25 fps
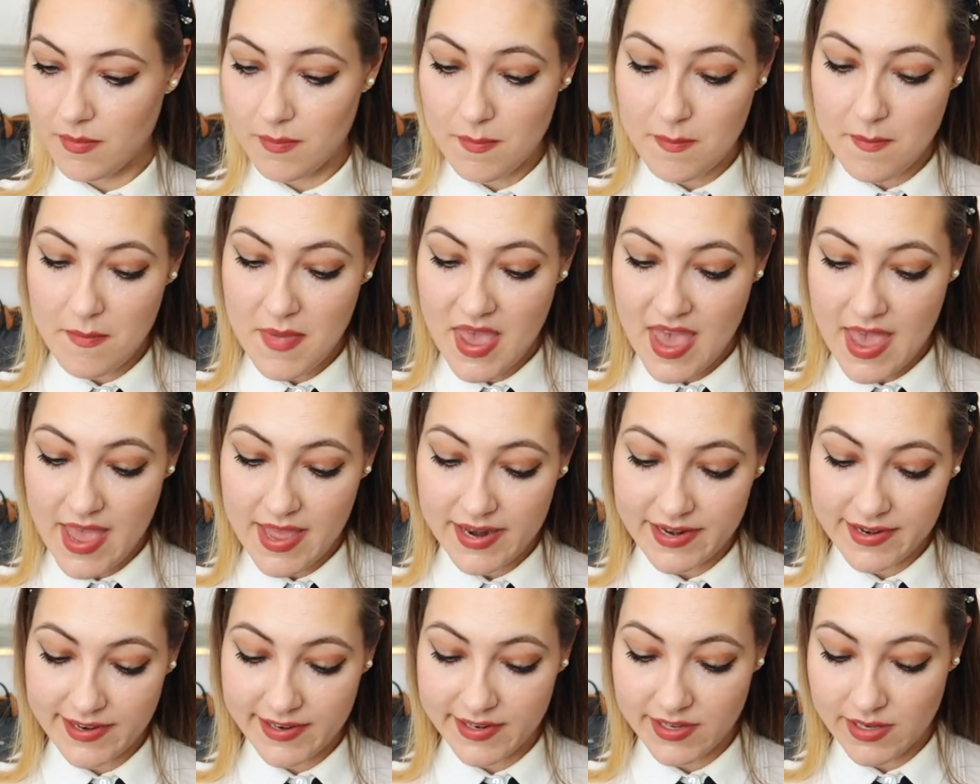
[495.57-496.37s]

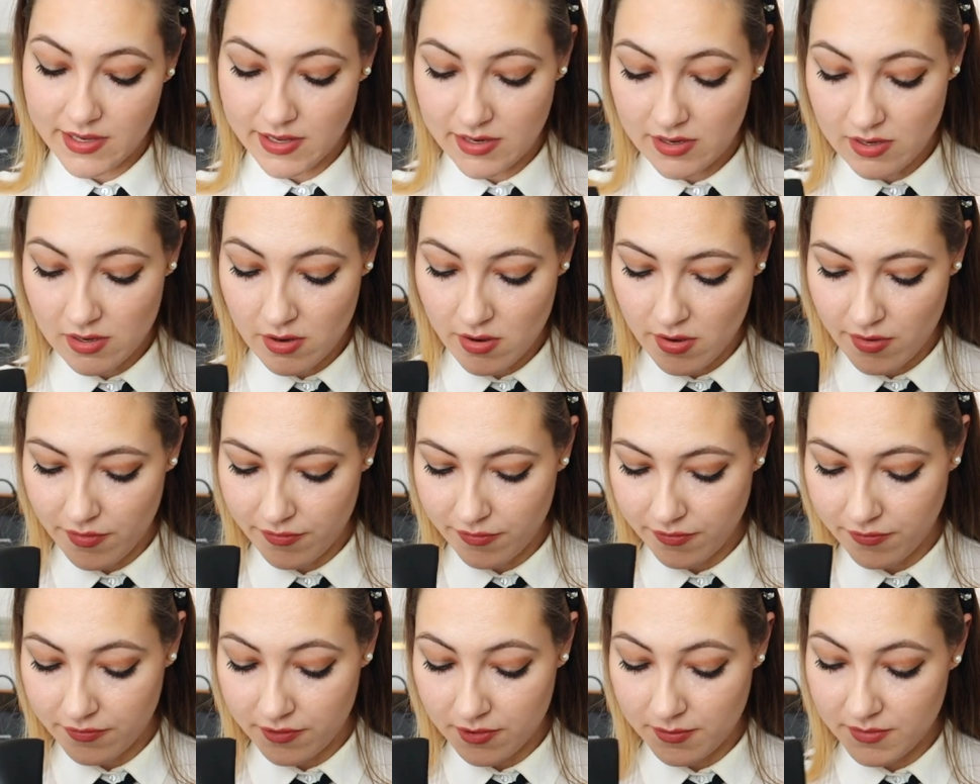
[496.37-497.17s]
Madly in love.
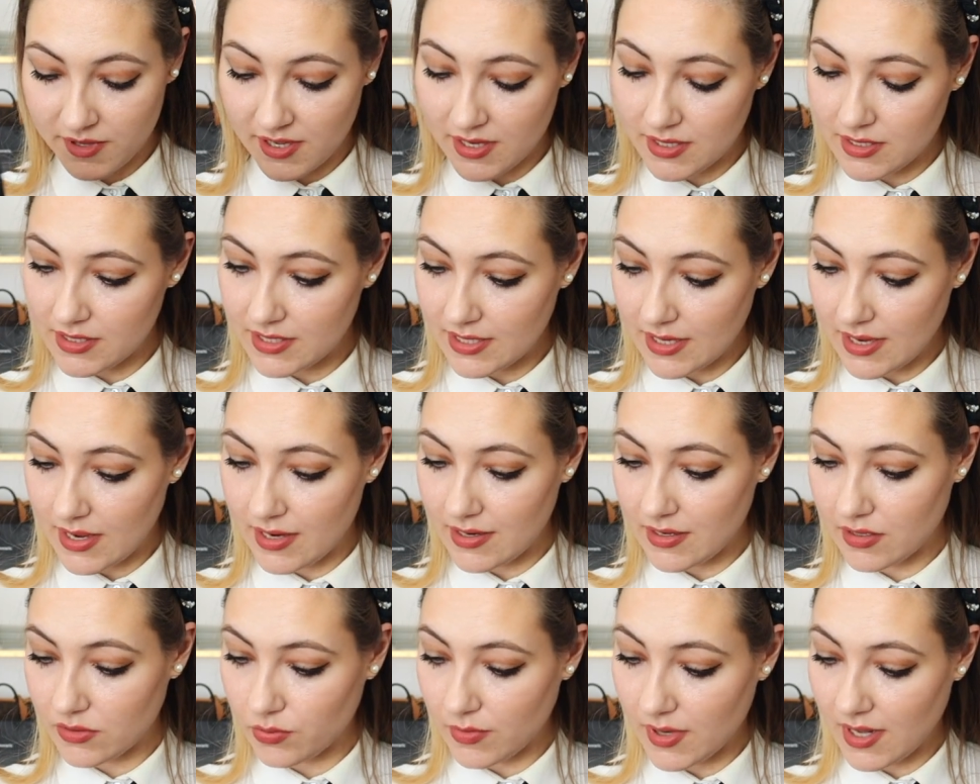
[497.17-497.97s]
From the
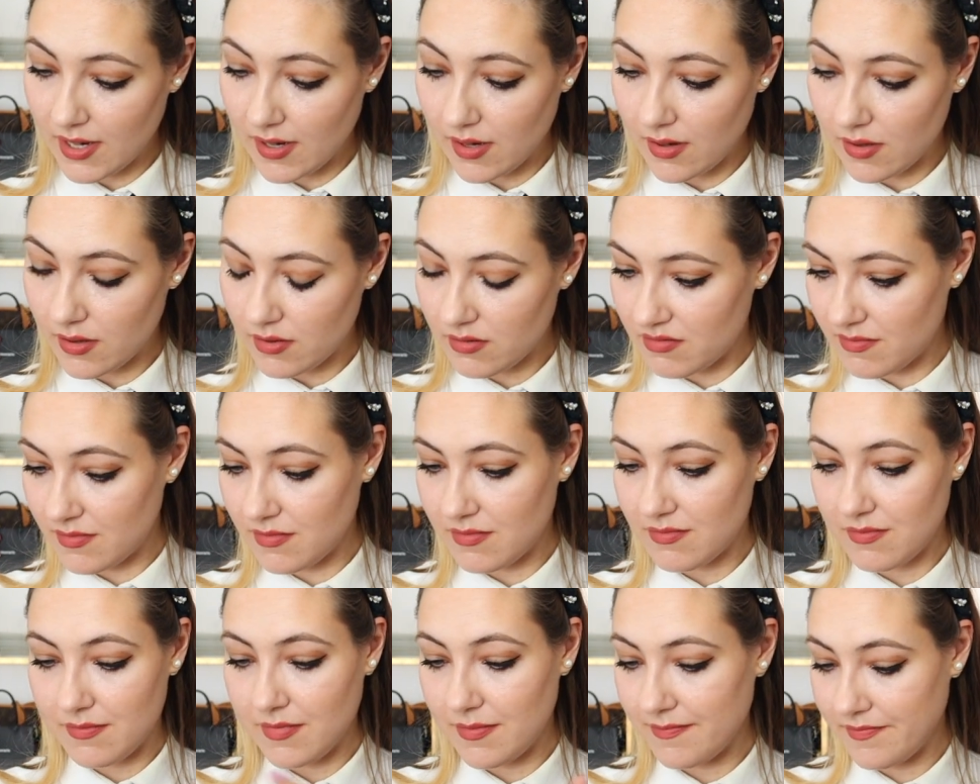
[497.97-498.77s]
inside as well,
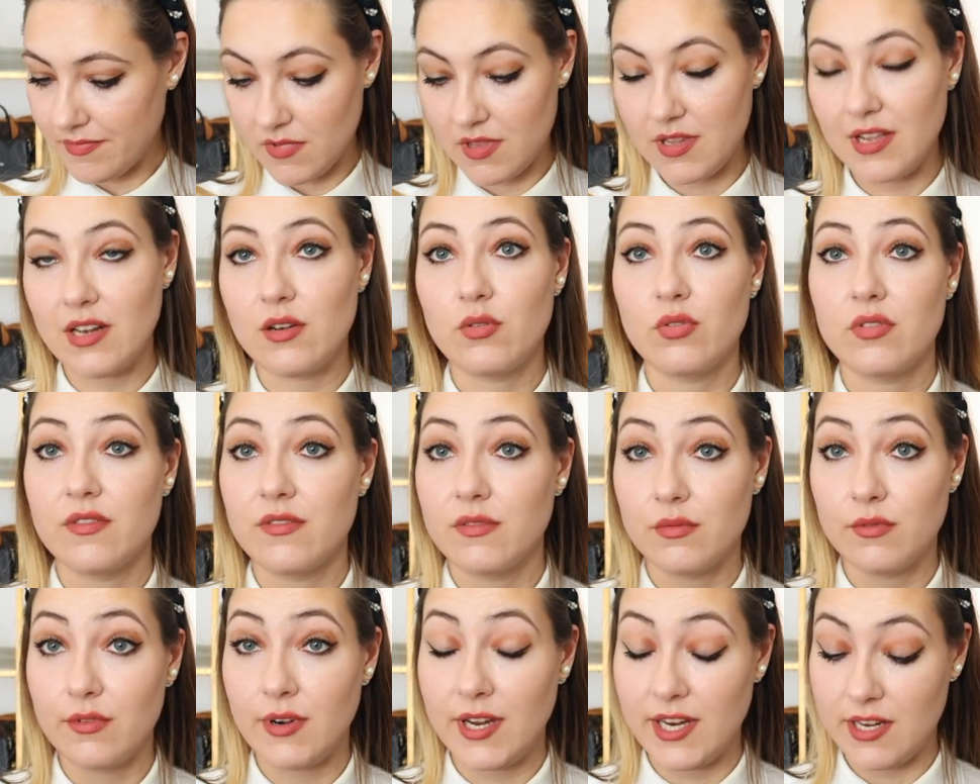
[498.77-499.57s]
they look
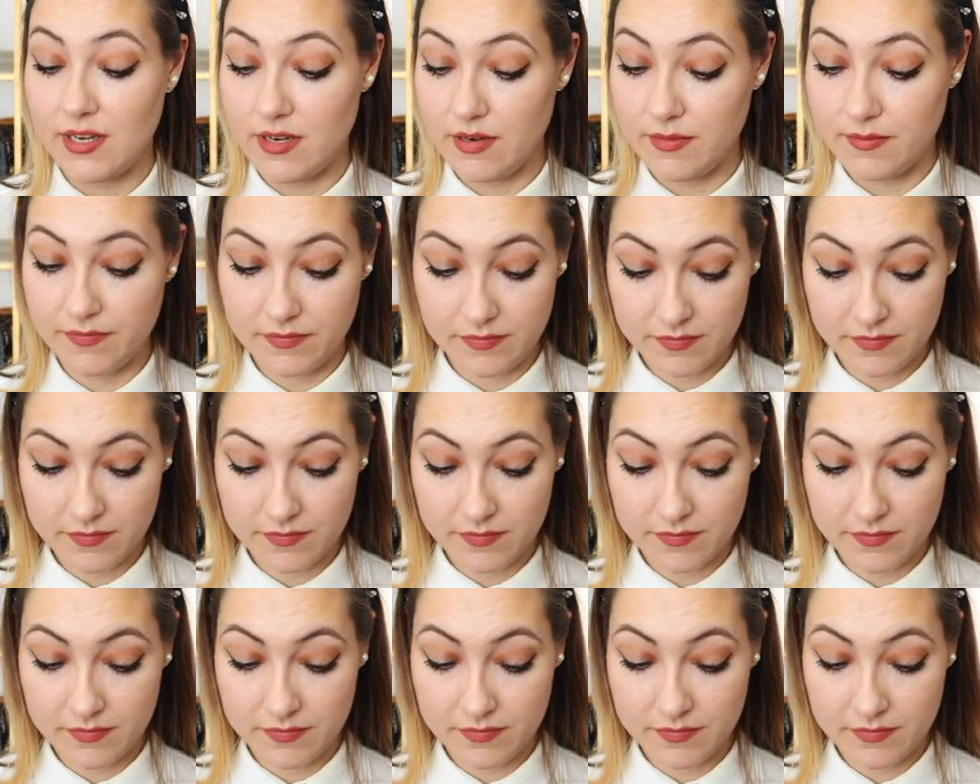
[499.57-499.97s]
great.